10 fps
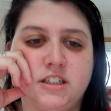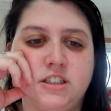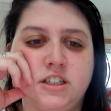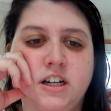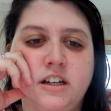
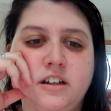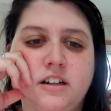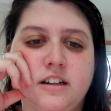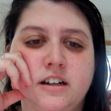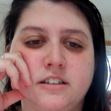Judd
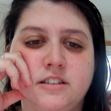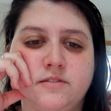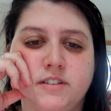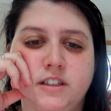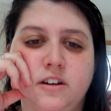Nelson
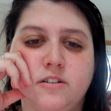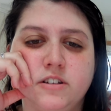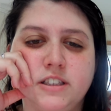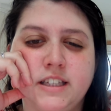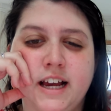was the
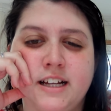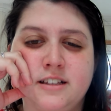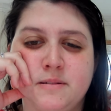oldest cast